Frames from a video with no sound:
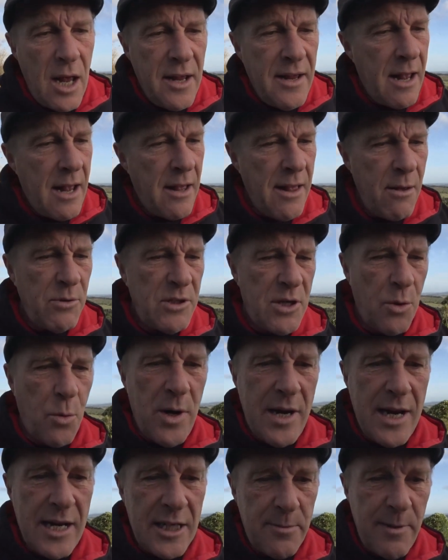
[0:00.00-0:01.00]
Now that was a
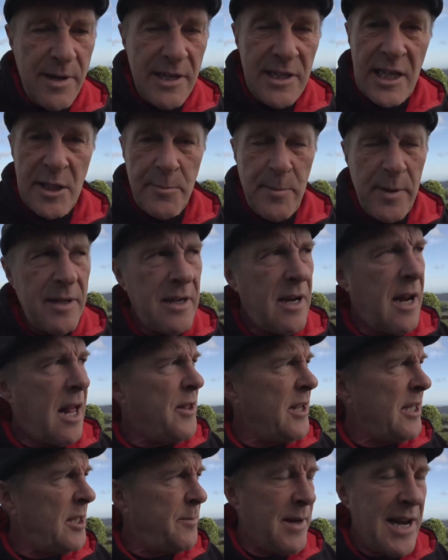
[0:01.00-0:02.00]
weird experience. I
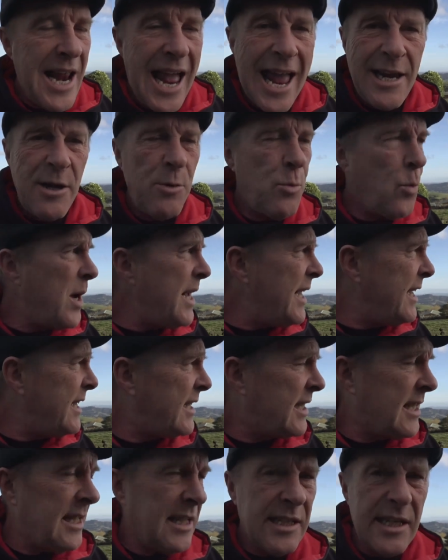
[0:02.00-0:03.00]
think it's been 8 weeks
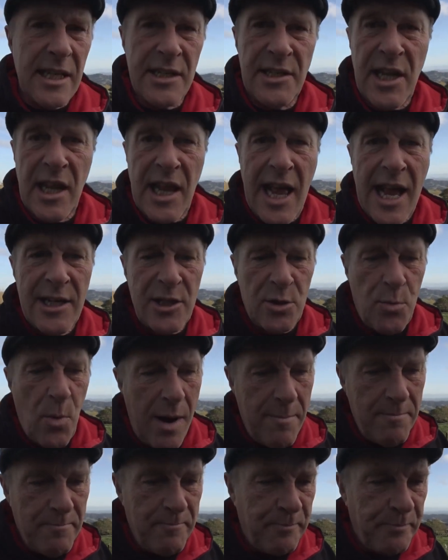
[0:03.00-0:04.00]
since the last
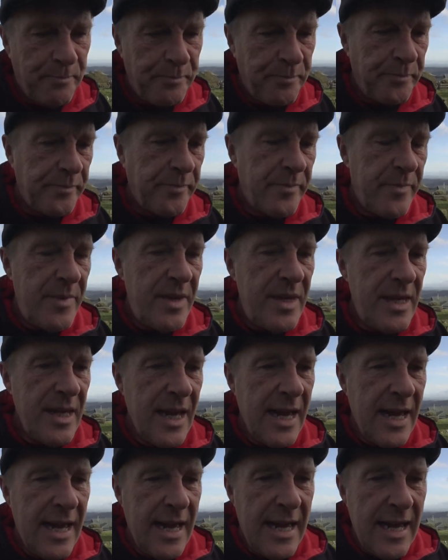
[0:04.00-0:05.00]
one.
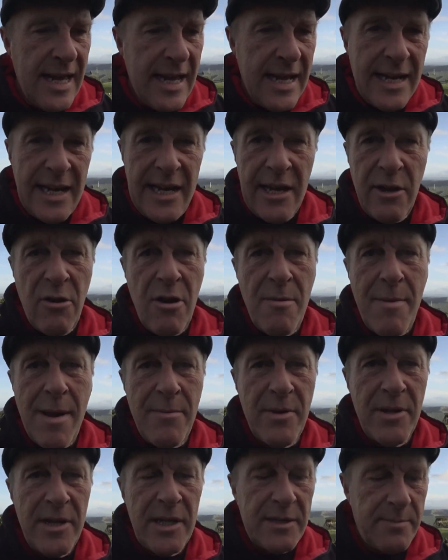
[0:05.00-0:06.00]
You got to
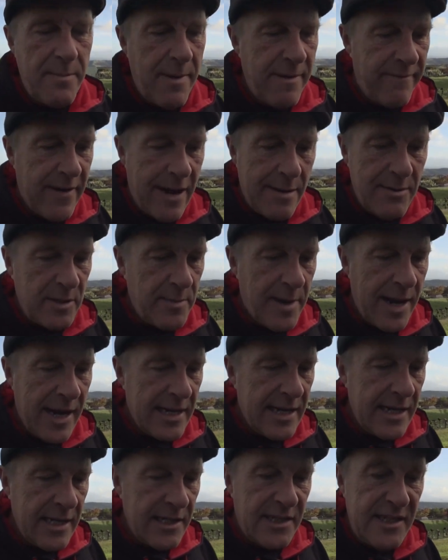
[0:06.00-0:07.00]
remember, this farmers
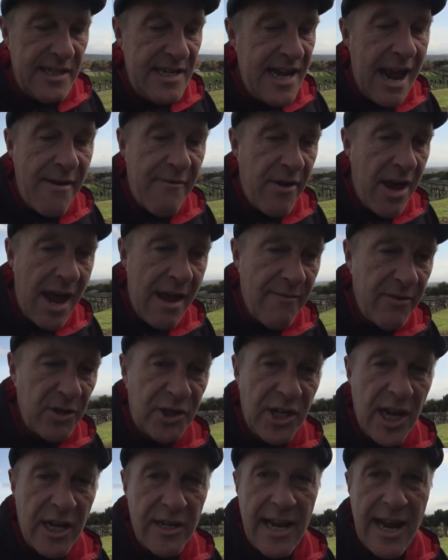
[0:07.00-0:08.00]
market is never ever
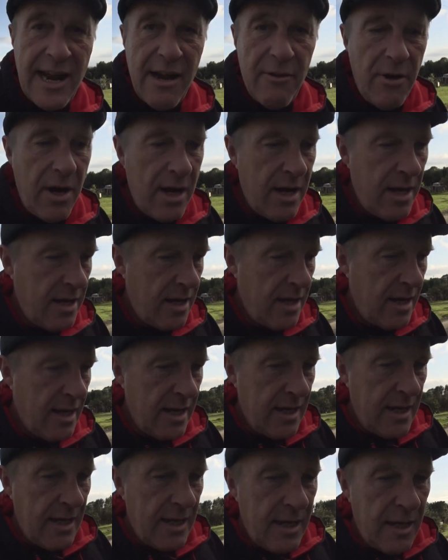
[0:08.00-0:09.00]
shut down.
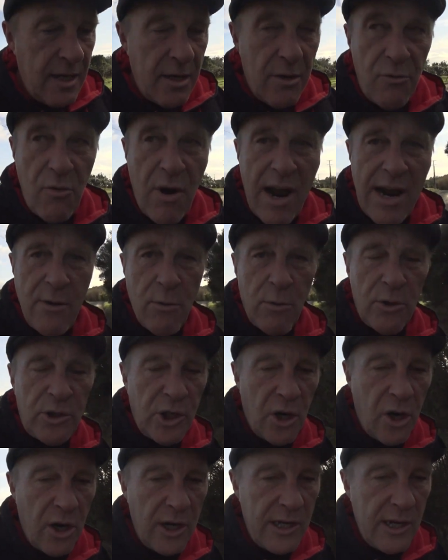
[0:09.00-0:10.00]
Rain or
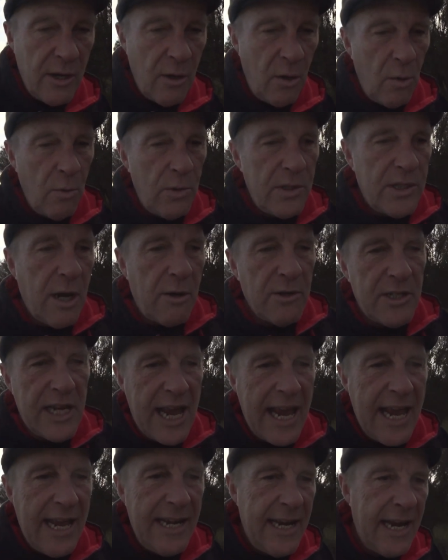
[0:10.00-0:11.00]
shine, it always goes
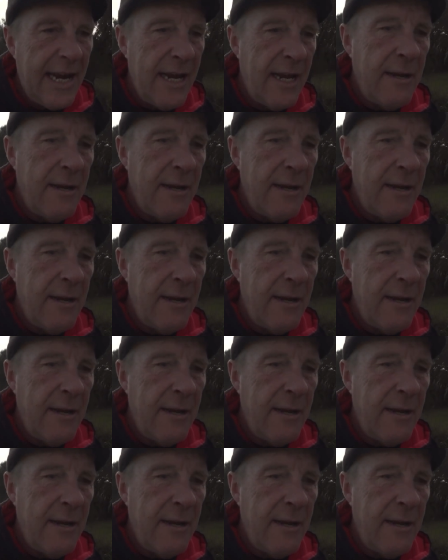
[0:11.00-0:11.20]
ahead.